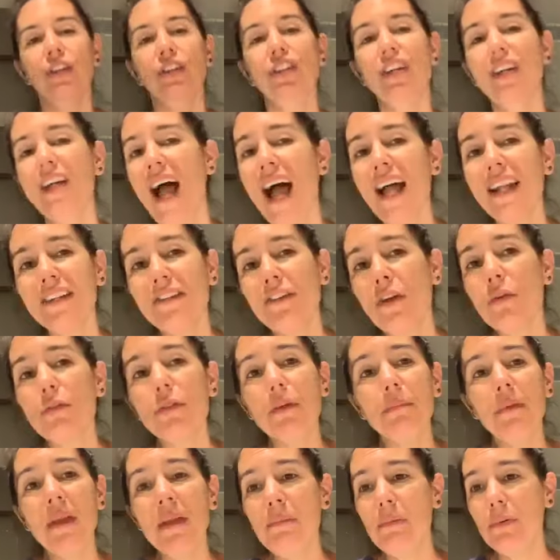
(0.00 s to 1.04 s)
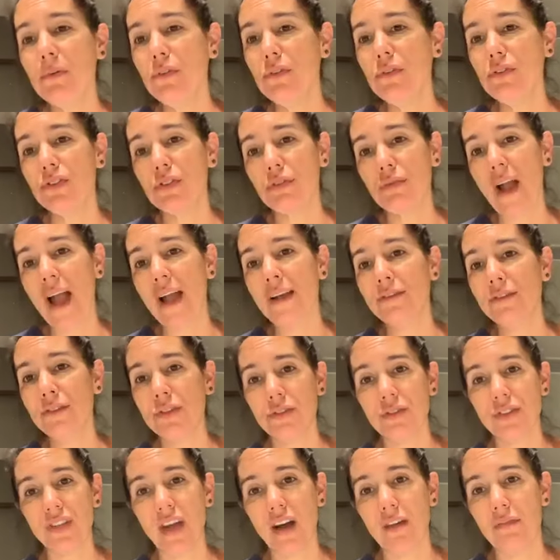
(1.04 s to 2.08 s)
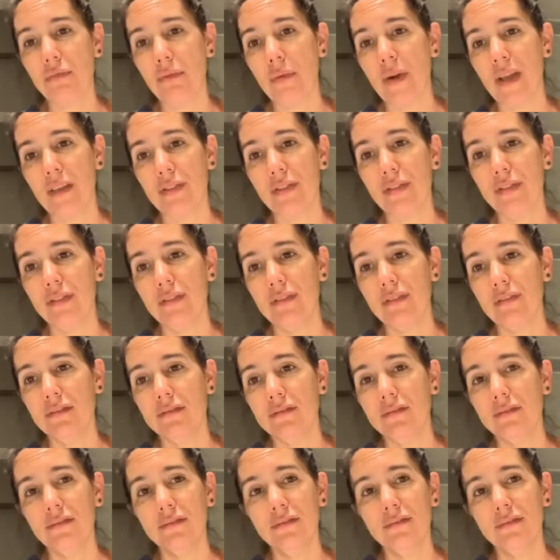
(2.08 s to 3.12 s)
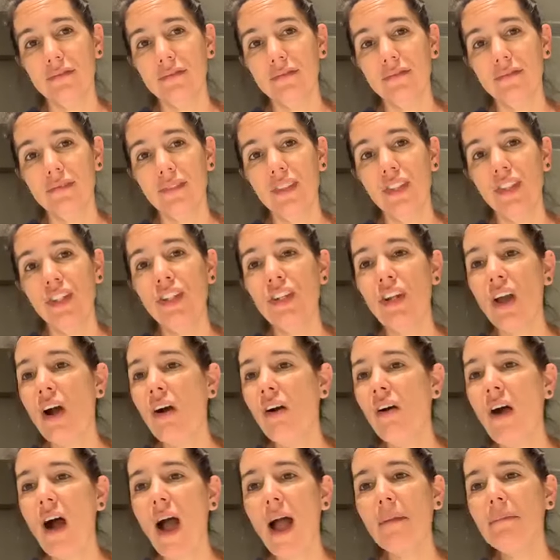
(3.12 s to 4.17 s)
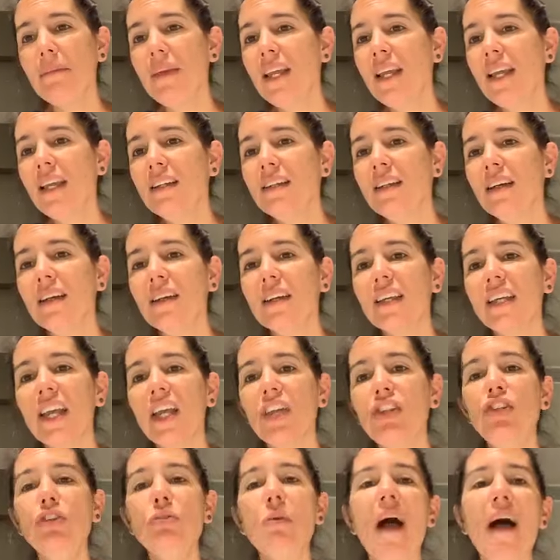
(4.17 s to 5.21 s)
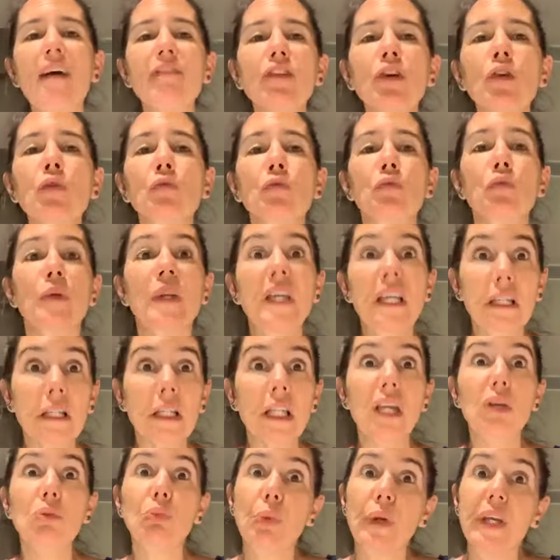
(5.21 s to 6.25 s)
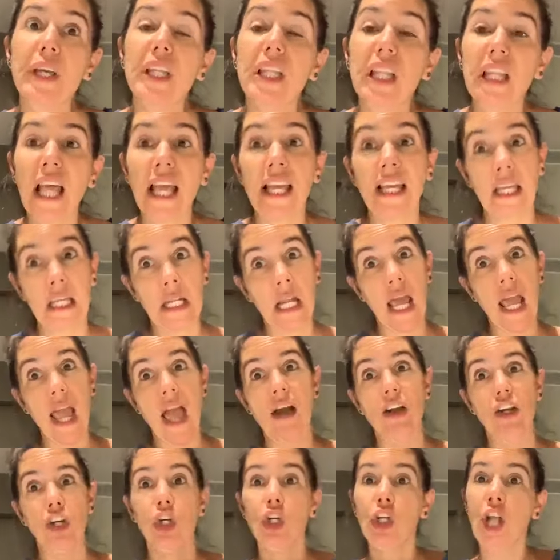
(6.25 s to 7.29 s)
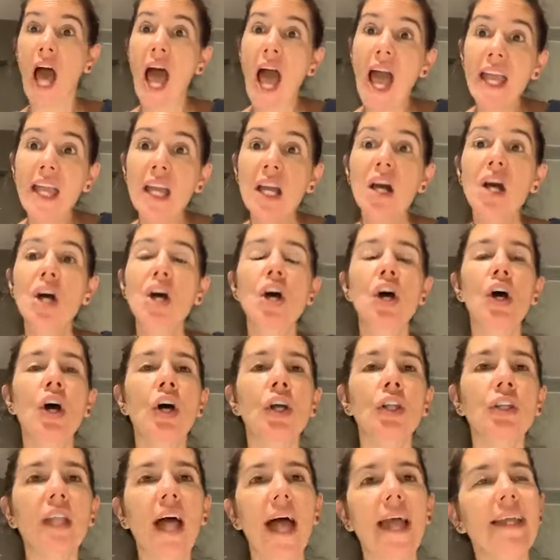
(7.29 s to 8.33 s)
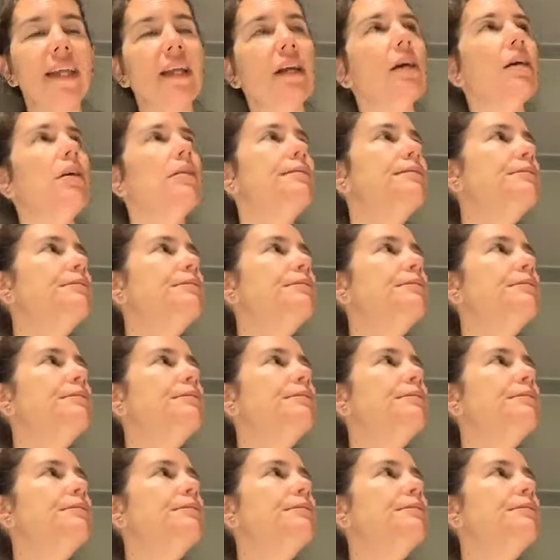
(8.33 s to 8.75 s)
You got to know the people you surround yourself with. You know, I mean, can you ever really, really, like, can I, could I, like,